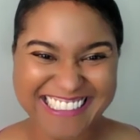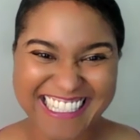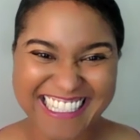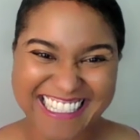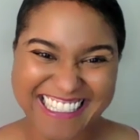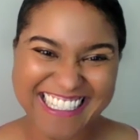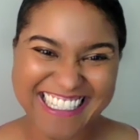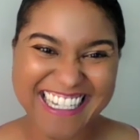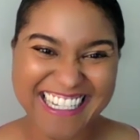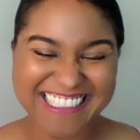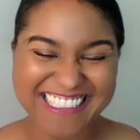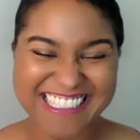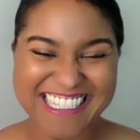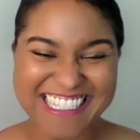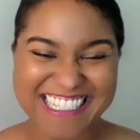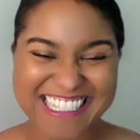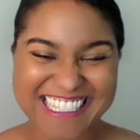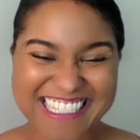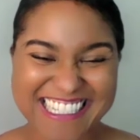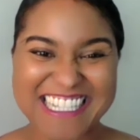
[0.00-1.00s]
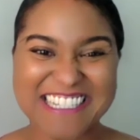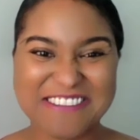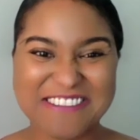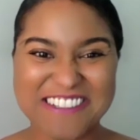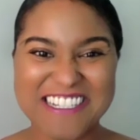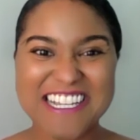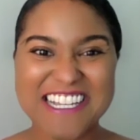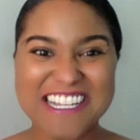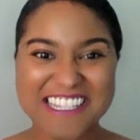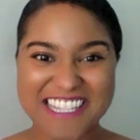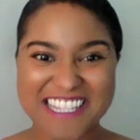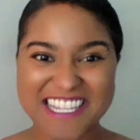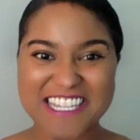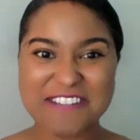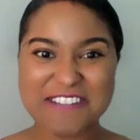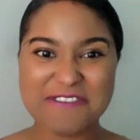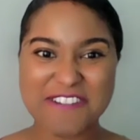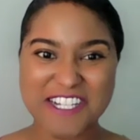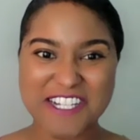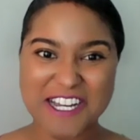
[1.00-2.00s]
like I did, or they
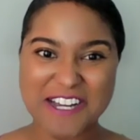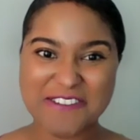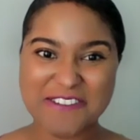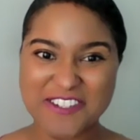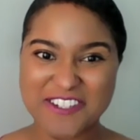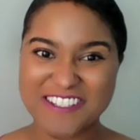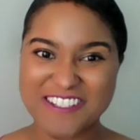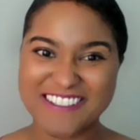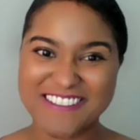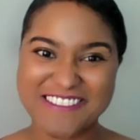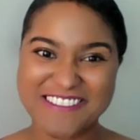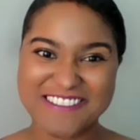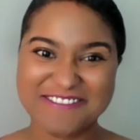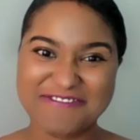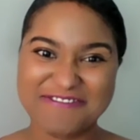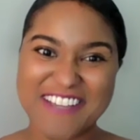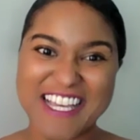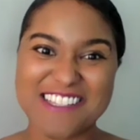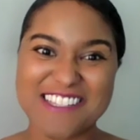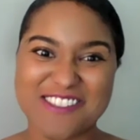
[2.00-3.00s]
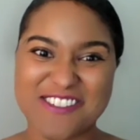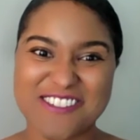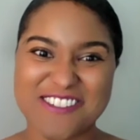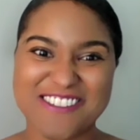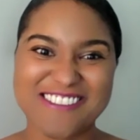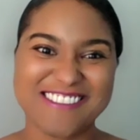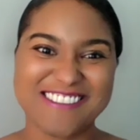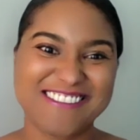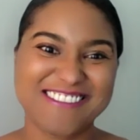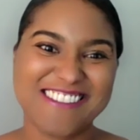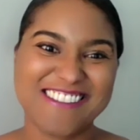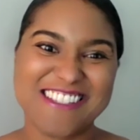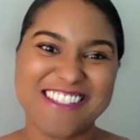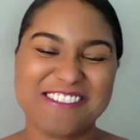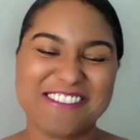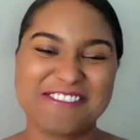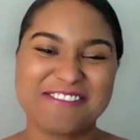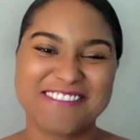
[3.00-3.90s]
can recover faster. So,